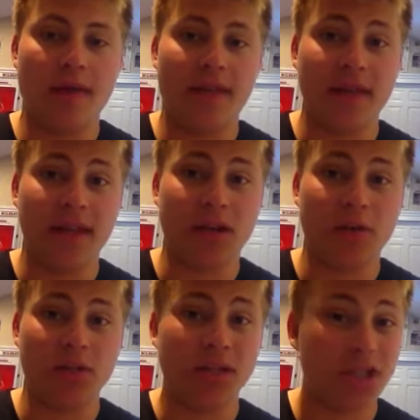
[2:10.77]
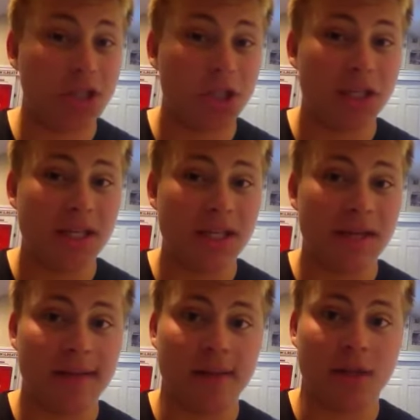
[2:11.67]
and then it goes clutch elite,
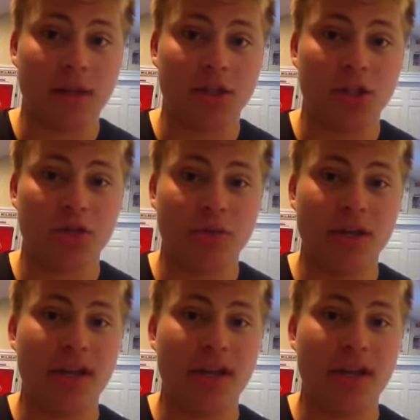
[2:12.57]
and then the clutch 3.